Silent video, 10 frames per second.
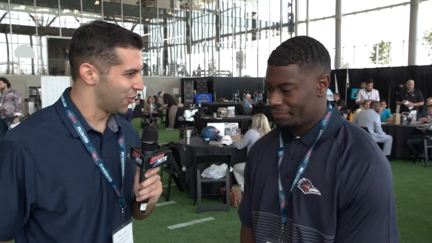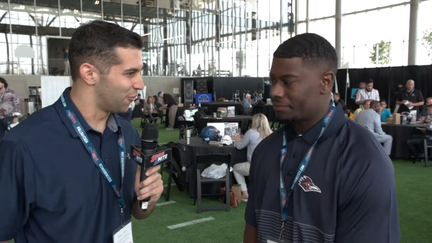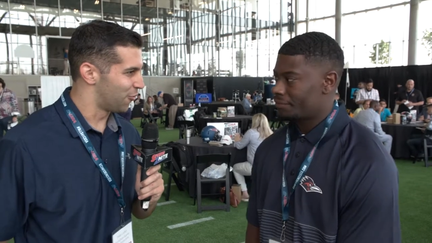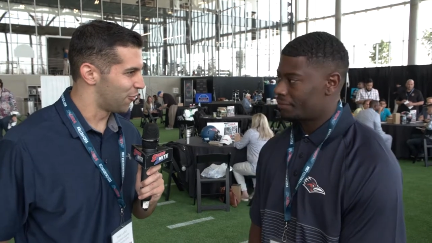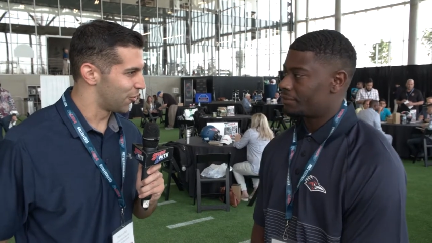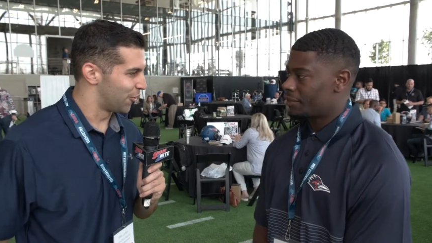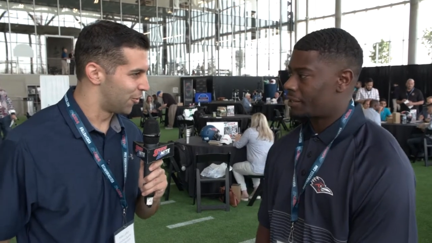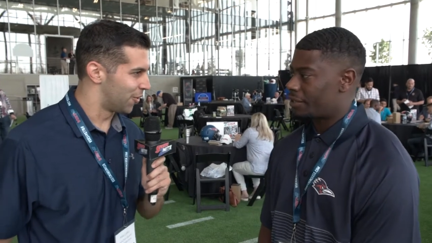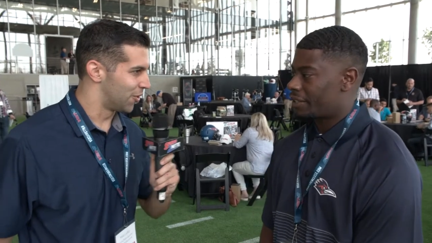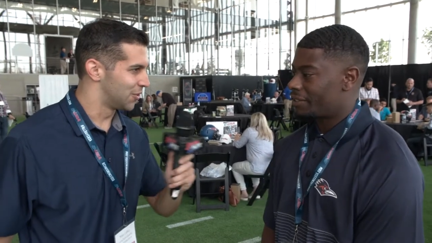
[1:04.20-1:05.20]
Speaker 1: uniform for the
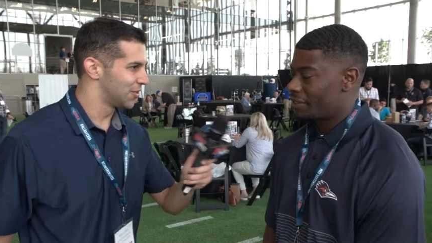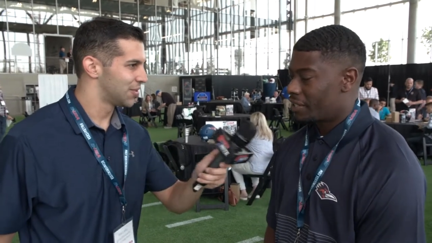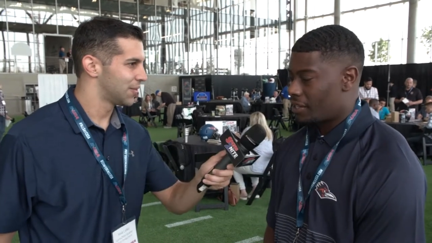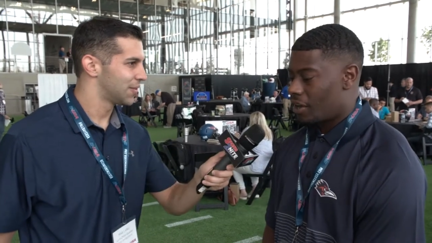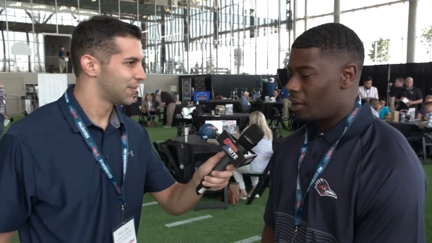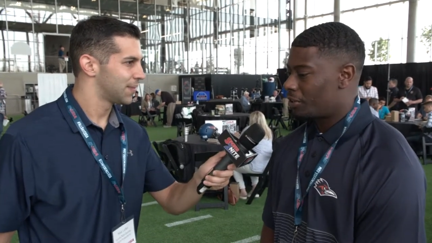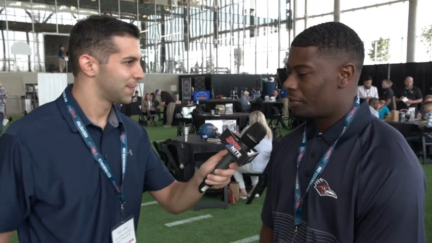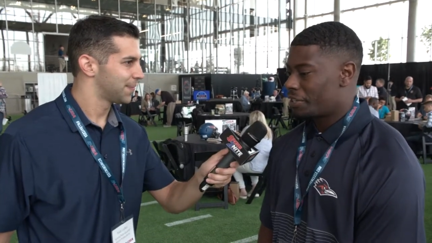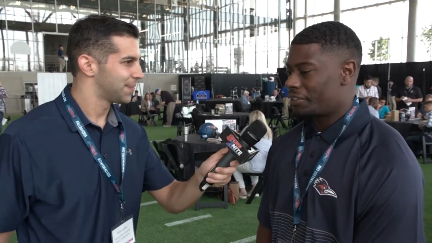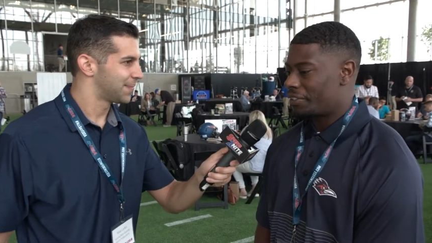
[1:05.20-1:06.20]
Speaker 2: Roadrunners. All or
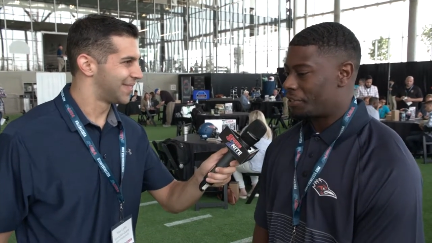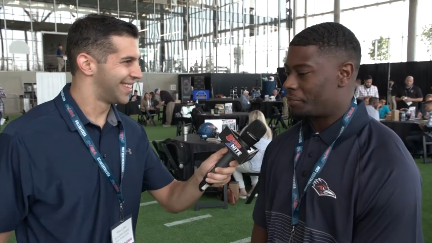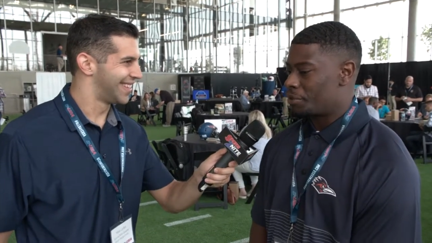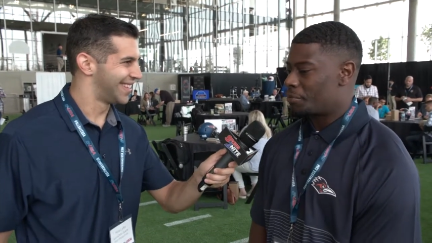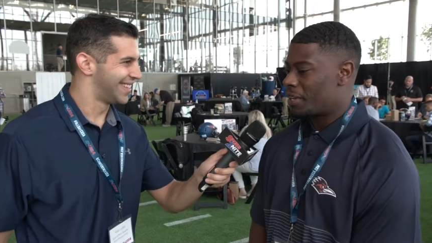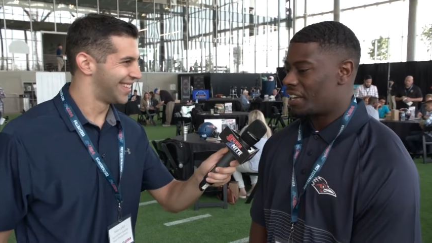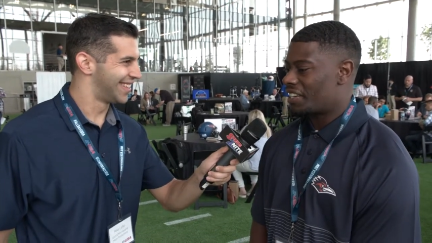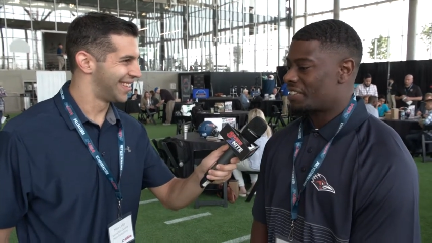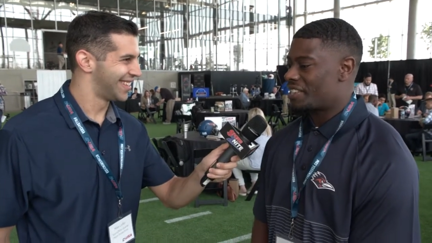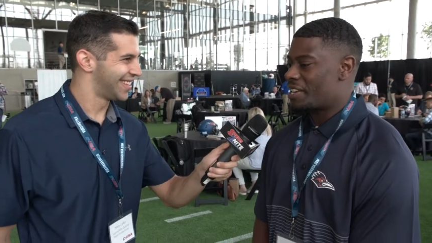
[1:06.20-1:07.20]
nothing. It could be my
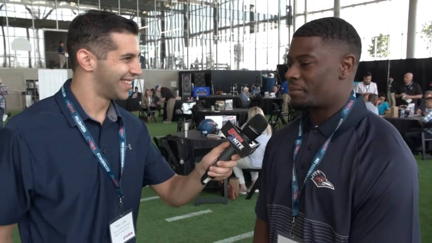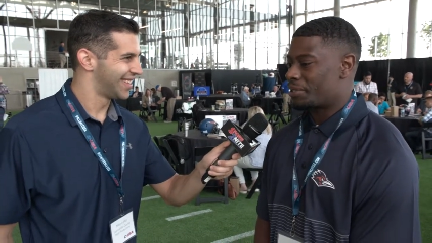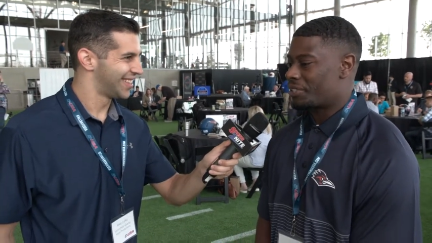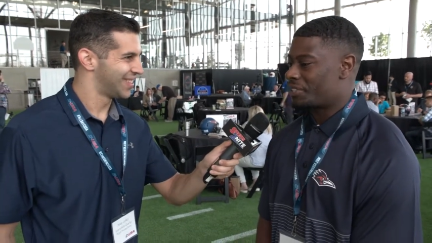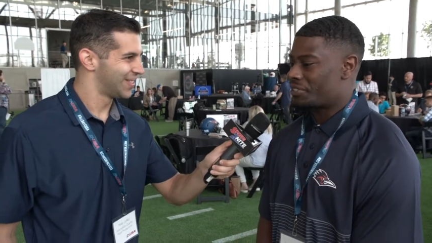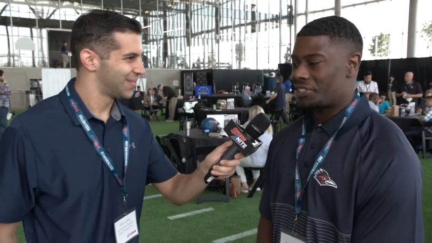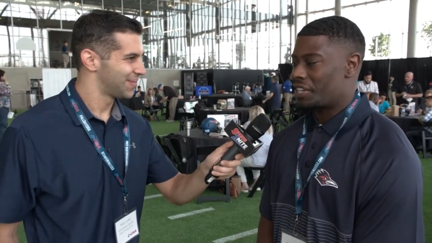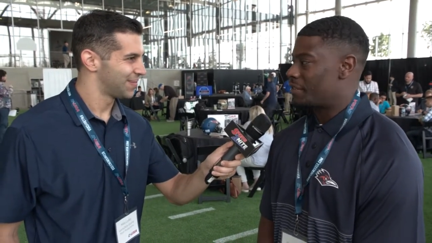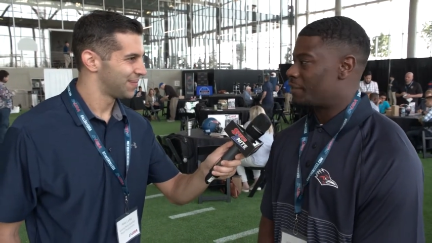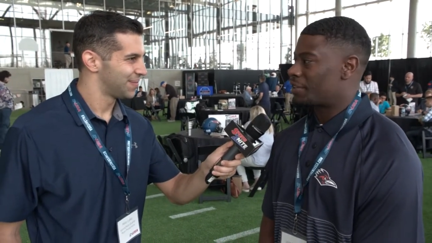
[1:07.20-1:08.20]
last time. So just
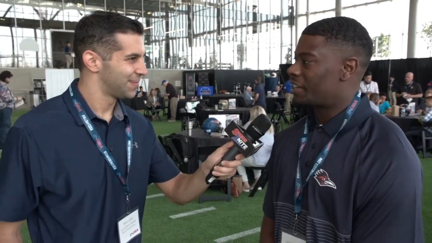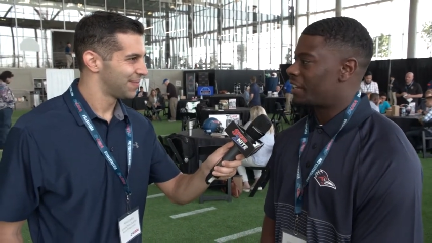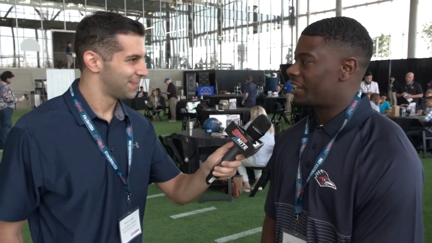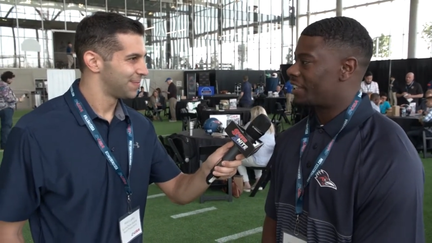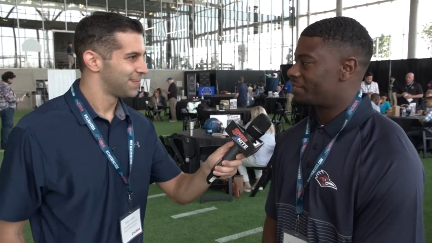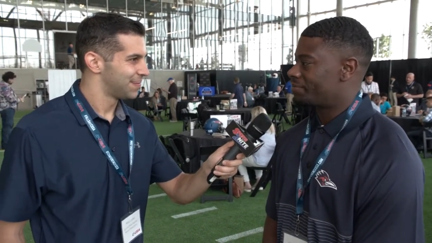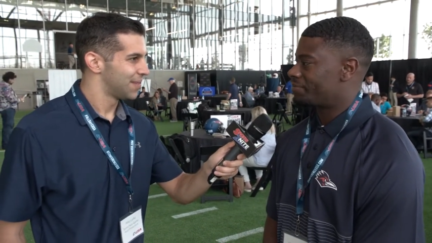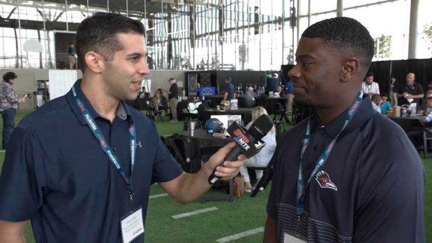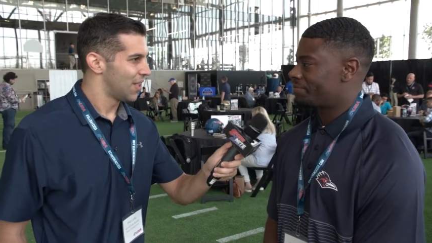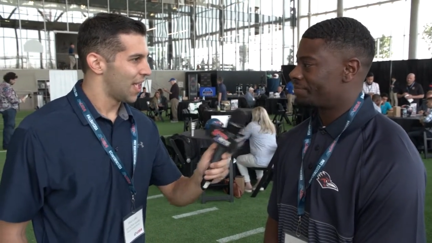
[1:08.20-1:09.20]
give it everything I got.
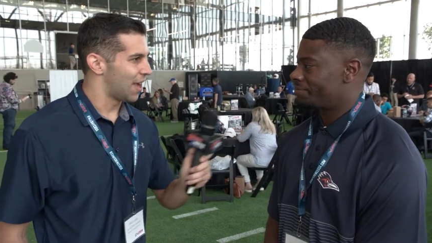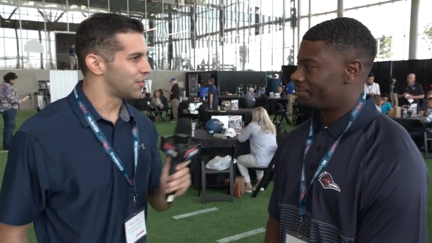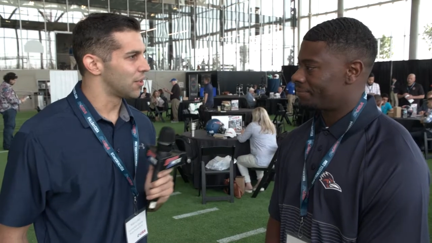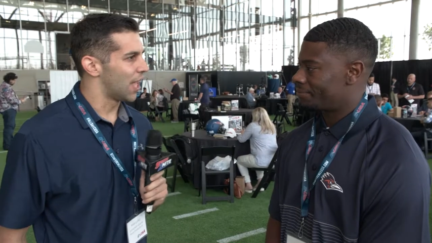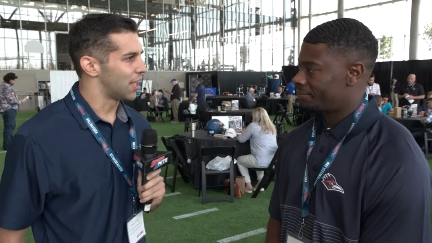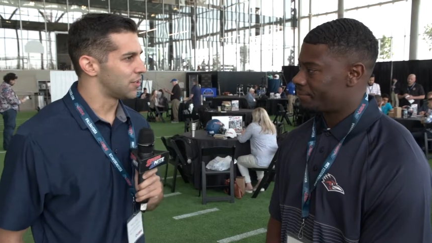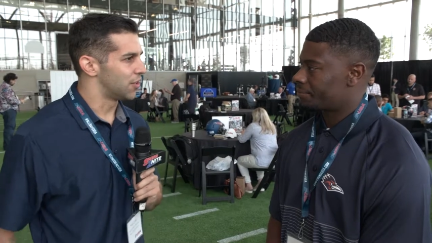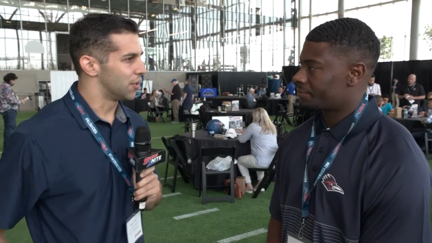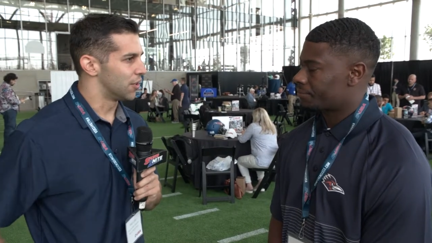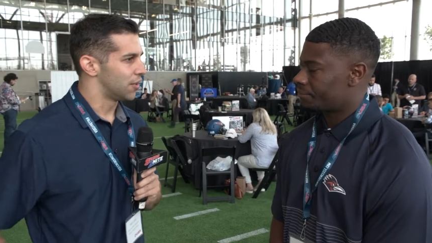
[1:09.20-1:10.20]
Speaker 1: After last
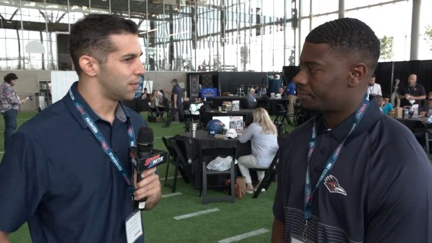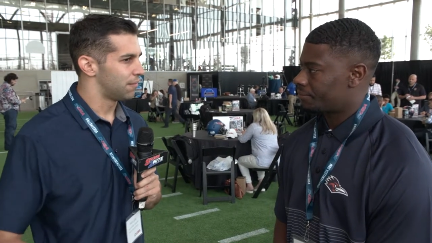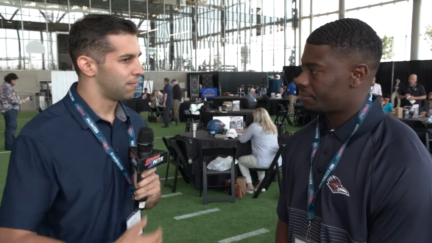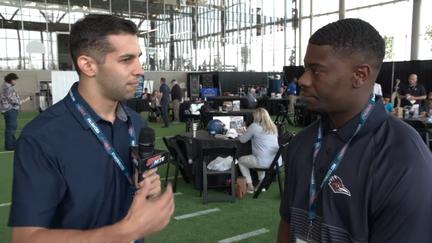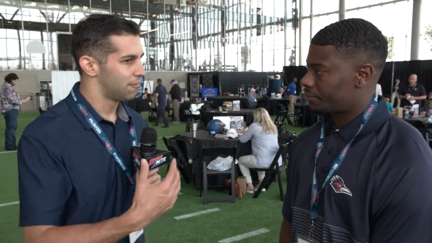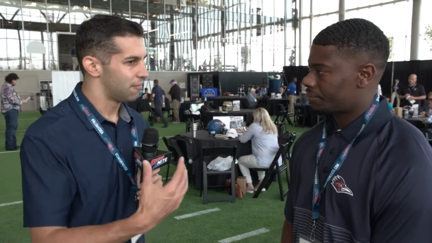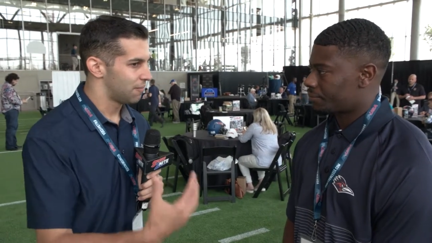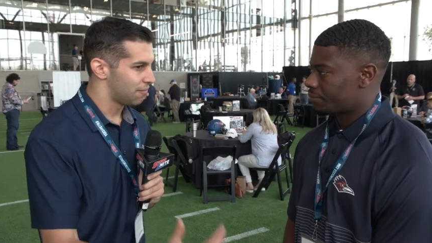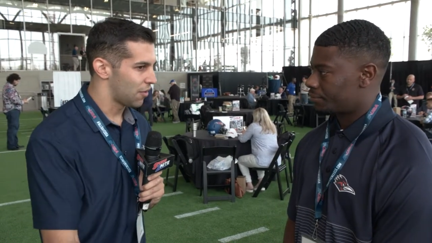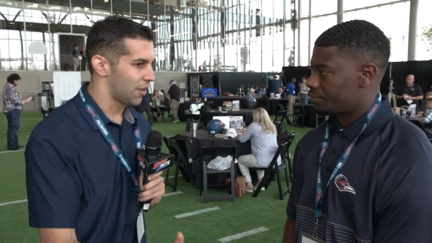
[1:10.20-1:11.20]
year,
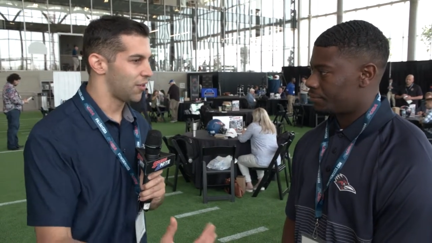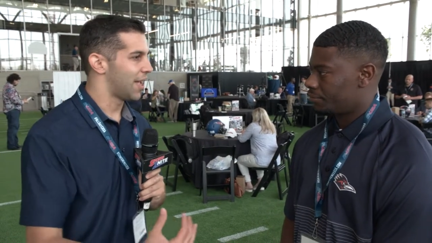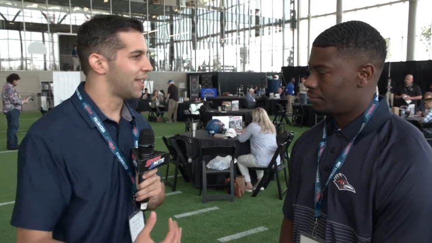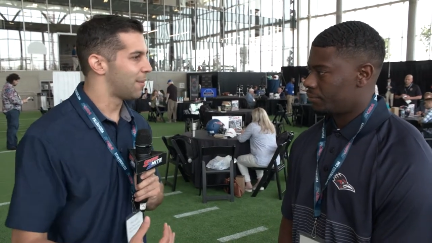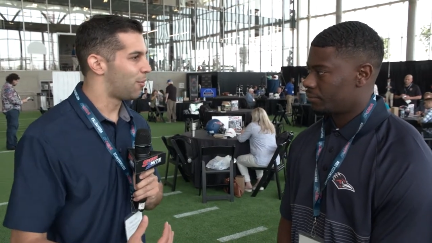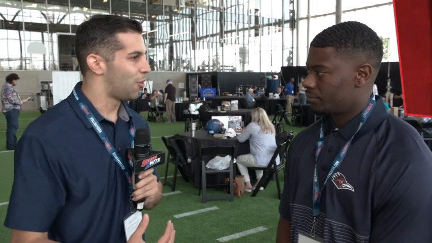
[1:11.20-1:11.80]
thought you had that